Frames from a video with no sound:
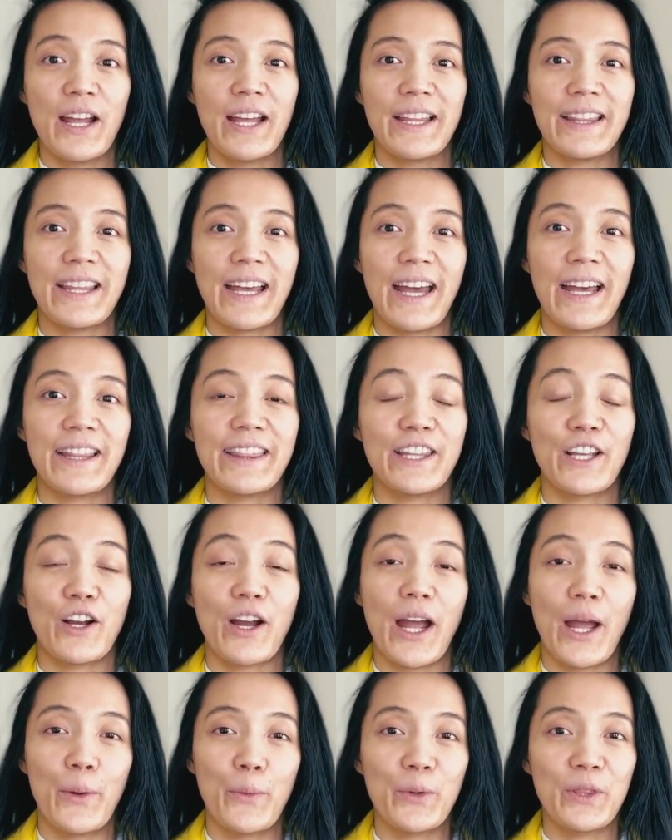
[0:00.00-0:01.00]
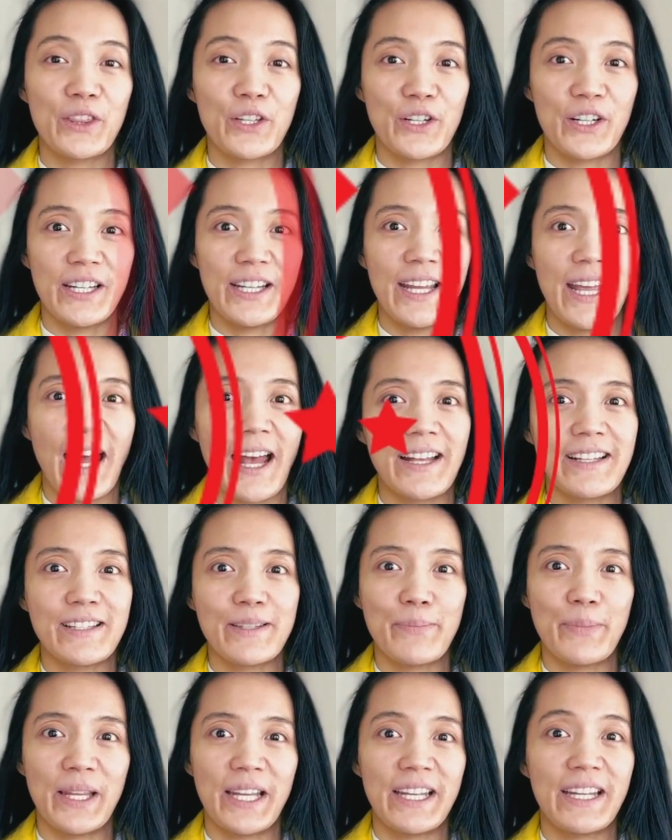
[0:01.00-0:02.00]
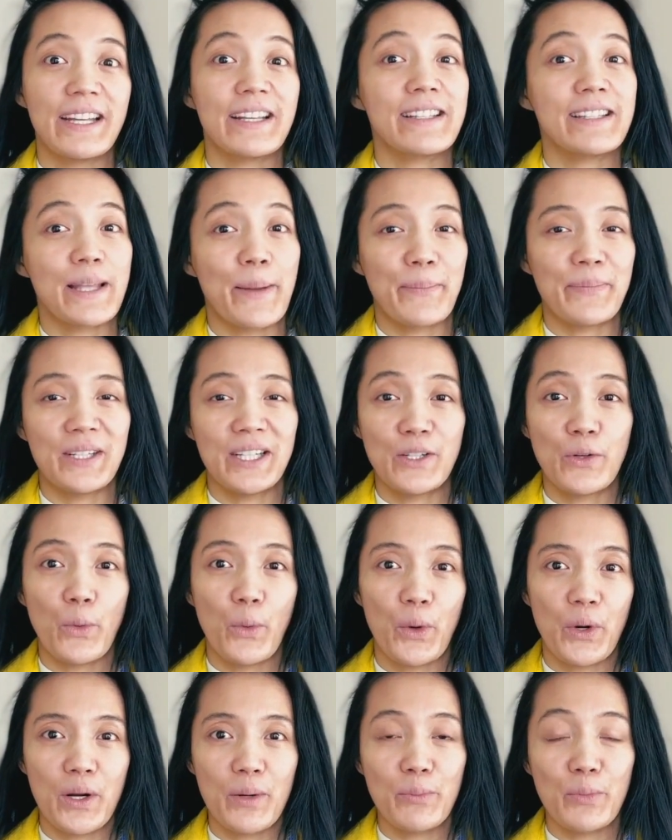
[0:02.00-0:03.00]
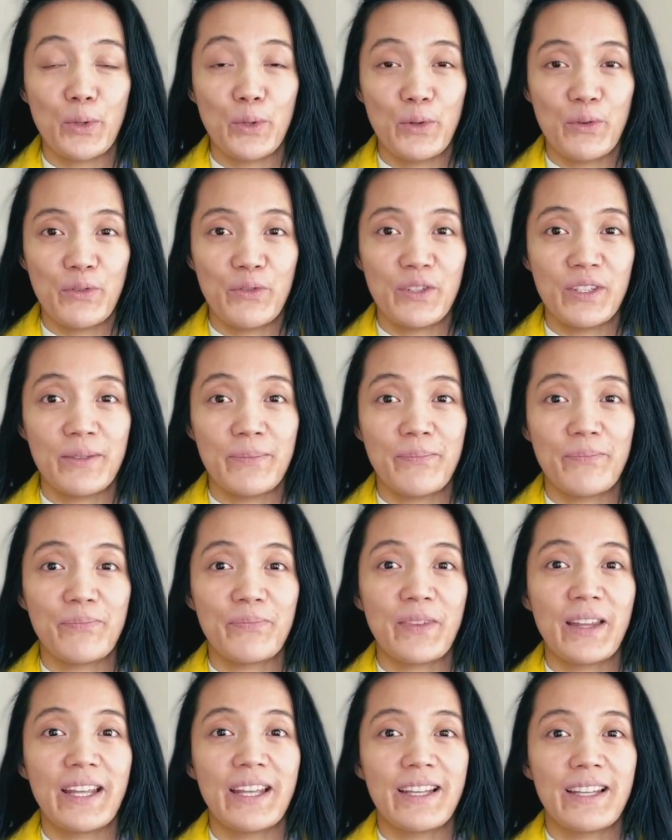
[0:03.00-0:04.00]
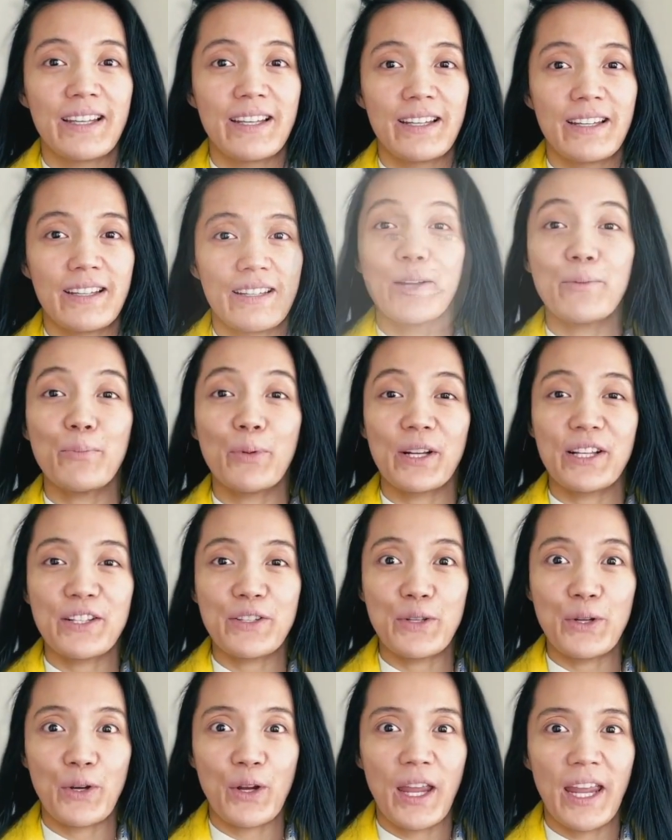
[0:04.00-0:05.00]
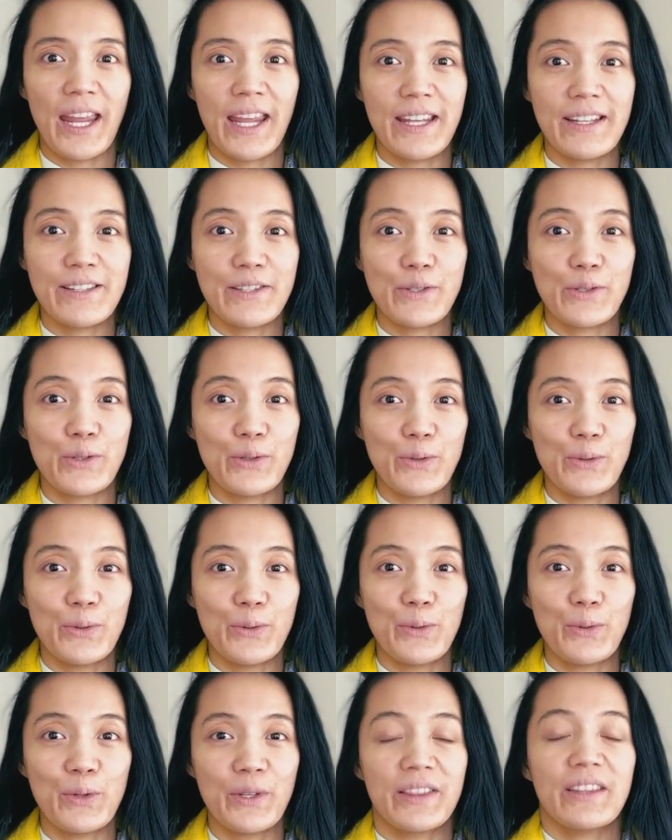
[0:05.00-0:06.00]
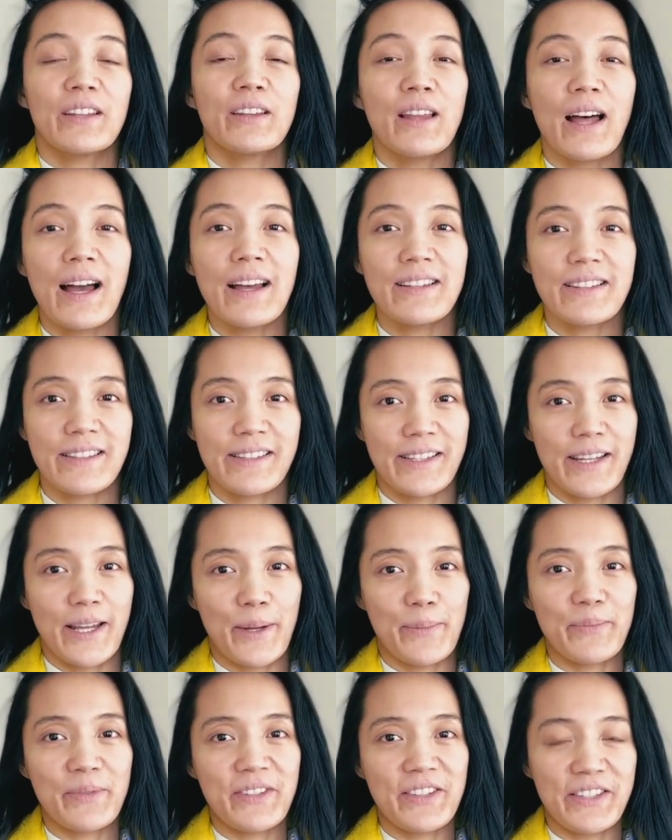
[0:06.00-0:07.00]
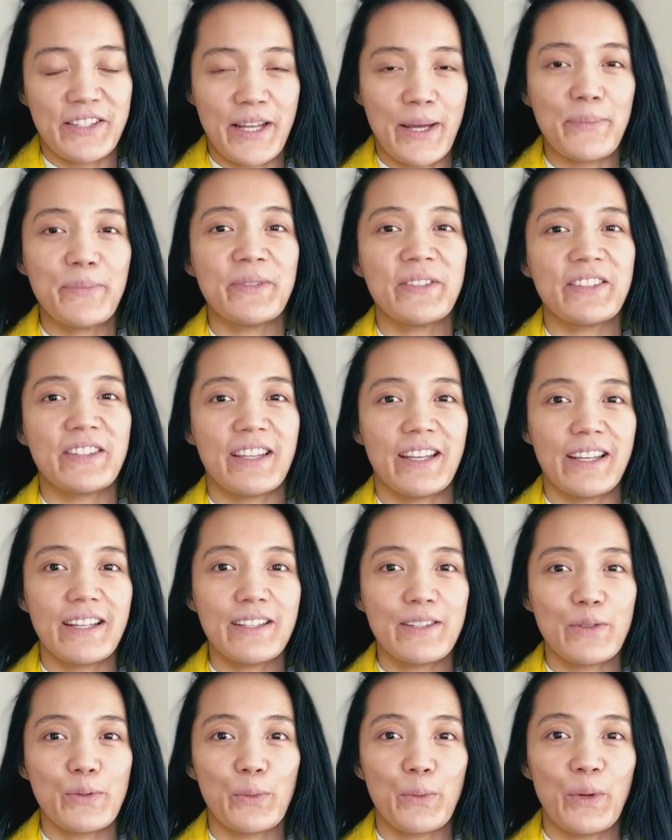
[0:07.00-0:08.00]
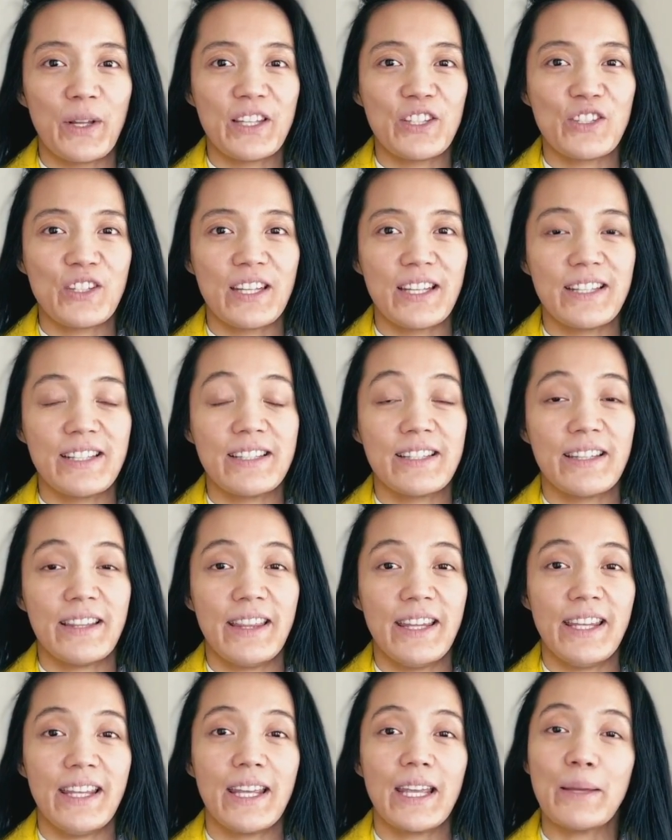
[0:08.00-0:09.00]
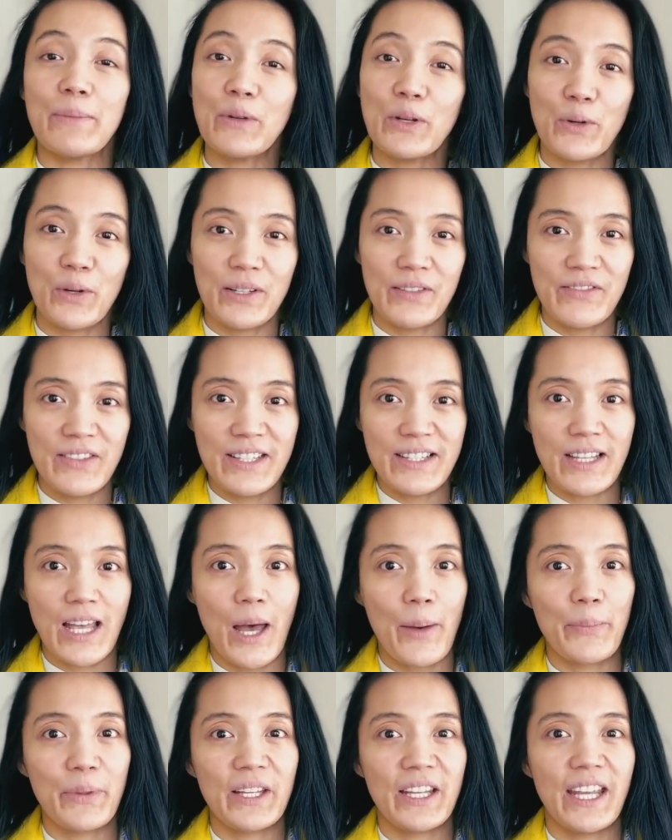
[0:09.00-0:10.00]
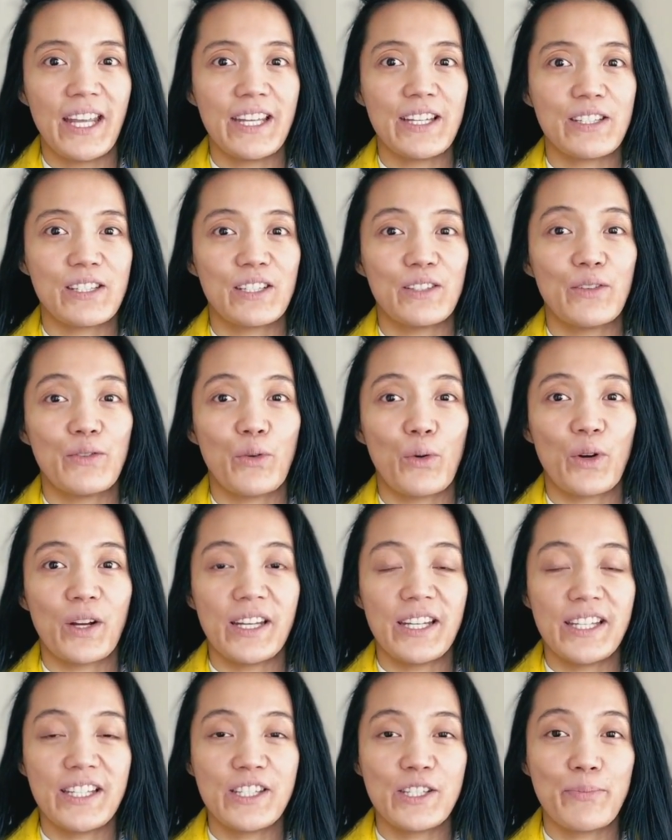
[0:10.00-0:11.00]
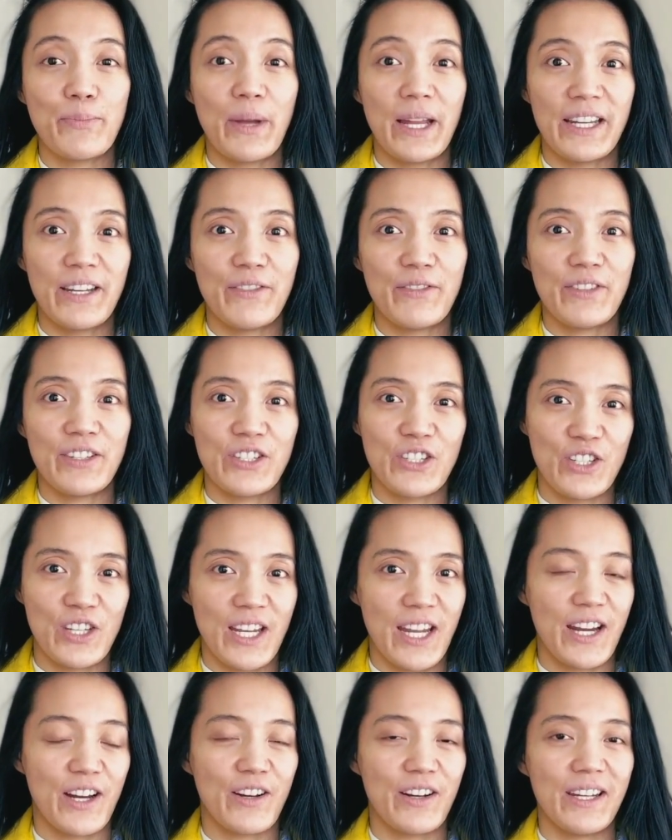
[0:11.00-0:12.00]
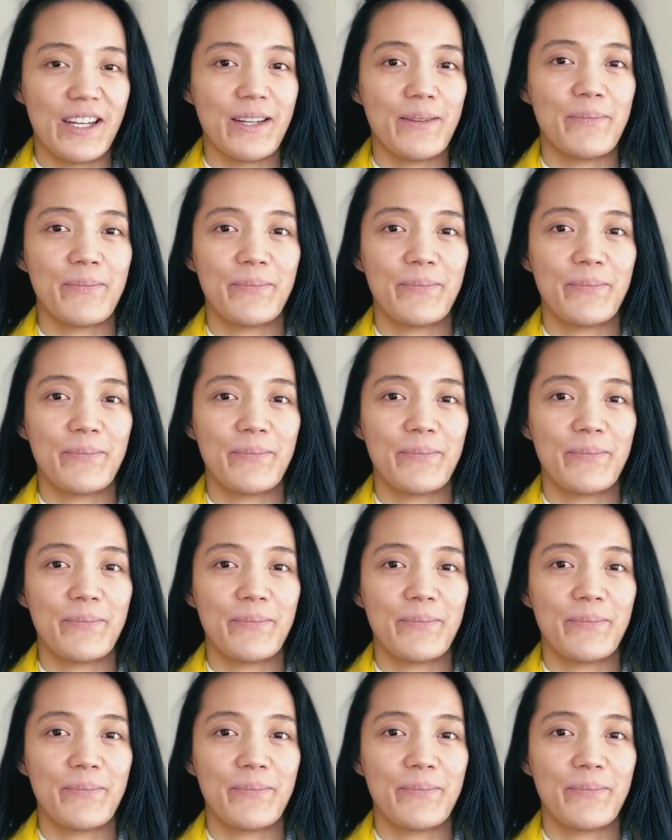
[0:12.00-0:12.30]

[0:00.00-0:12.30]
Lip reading: that their I-130 has been accepted or approved. And that brings your case to the last step, step 6, which is the immigrant visa application for each beneficiary.